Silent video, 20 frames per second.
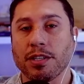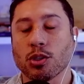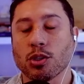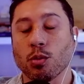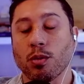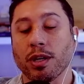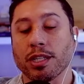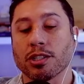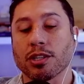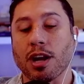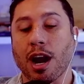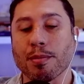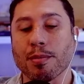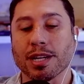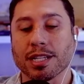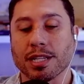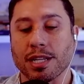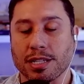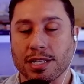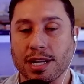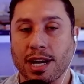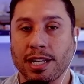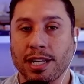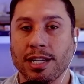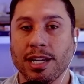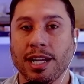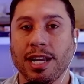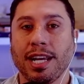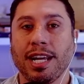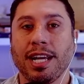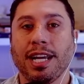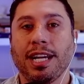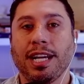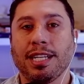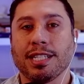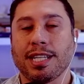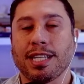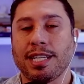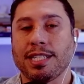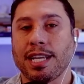So what Starbucks has done
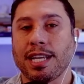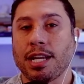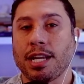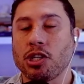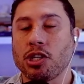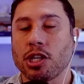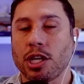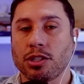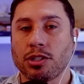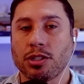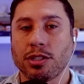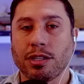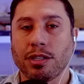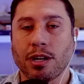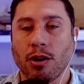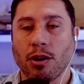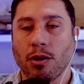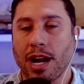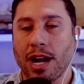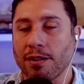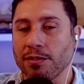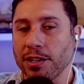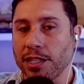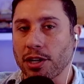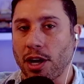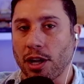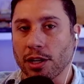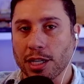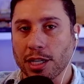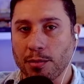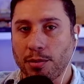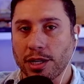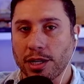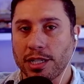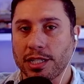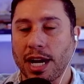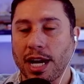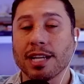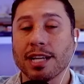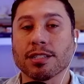is they said, just so you know, every dollar you put
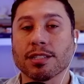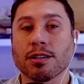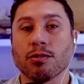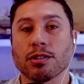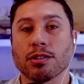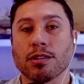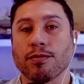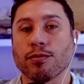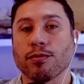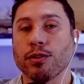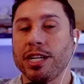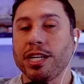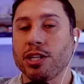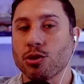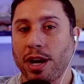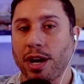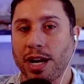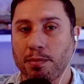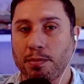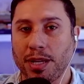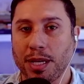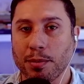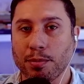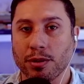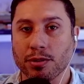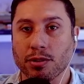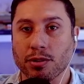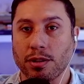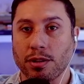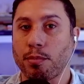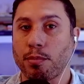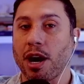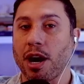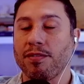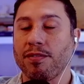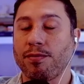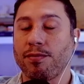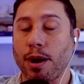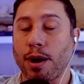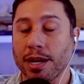into us goes to free trade people. So the
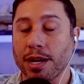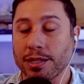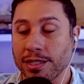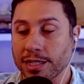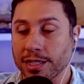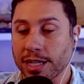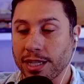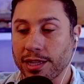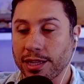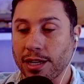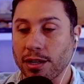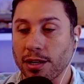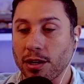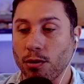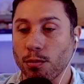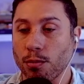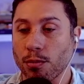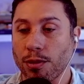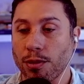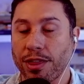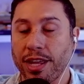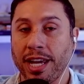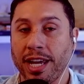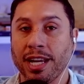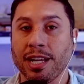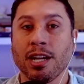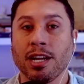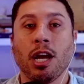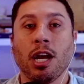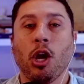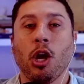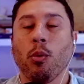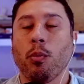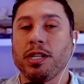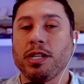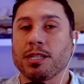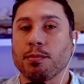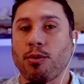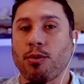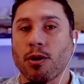peasants get their normal thing.
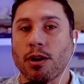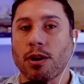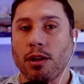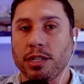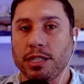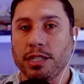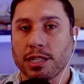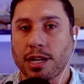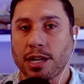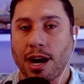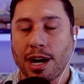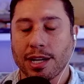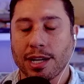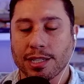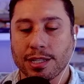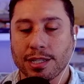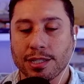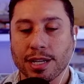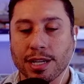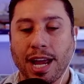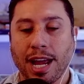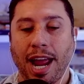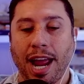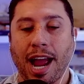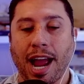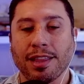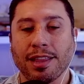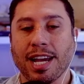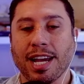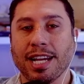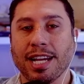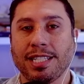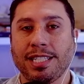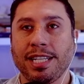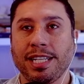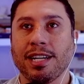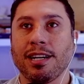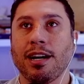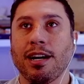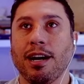We support all these causes. And the
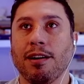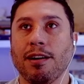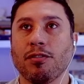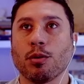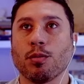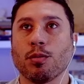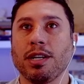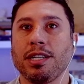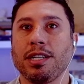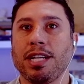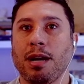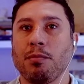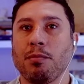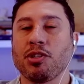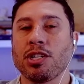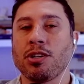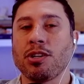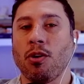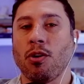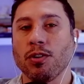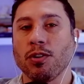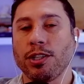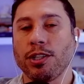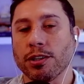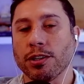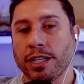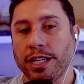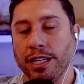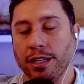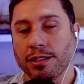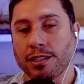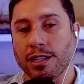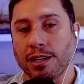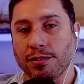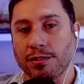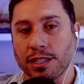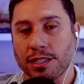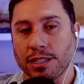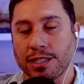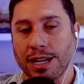idea of the redemption over your guilt
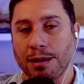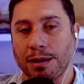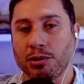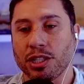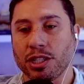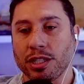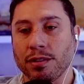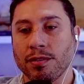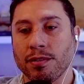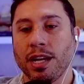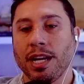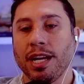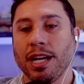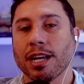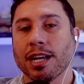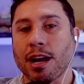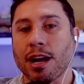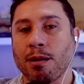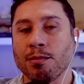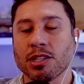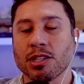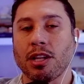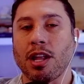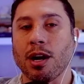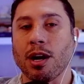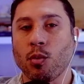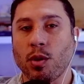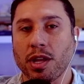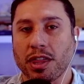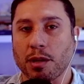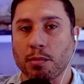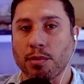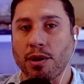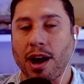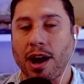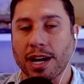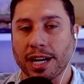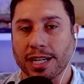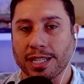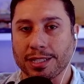of consumption comes along with the
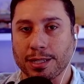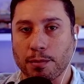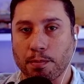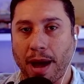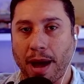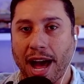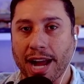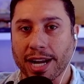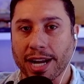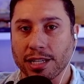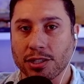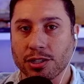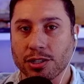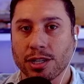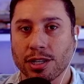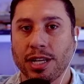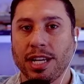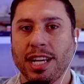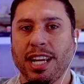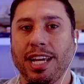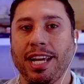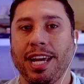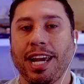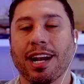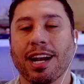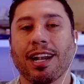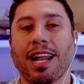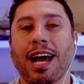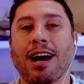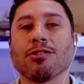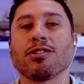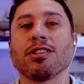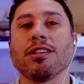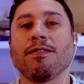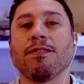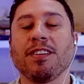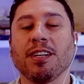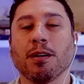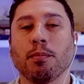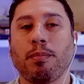product as a package. It allows you to
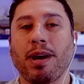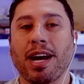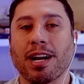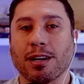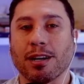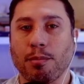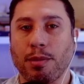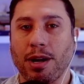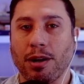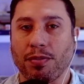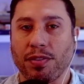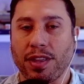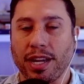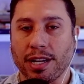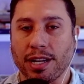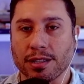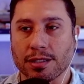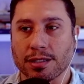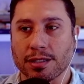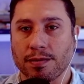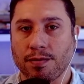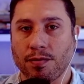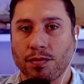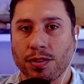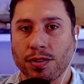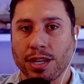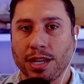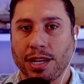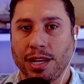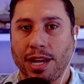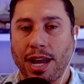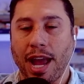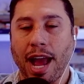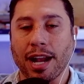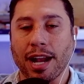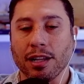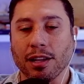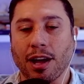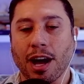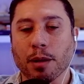feel better about things.
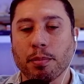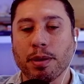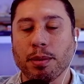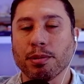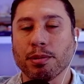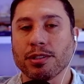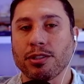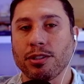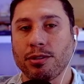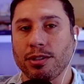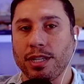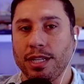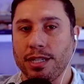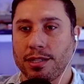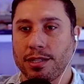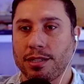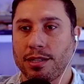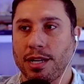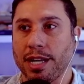And a lot of people do this.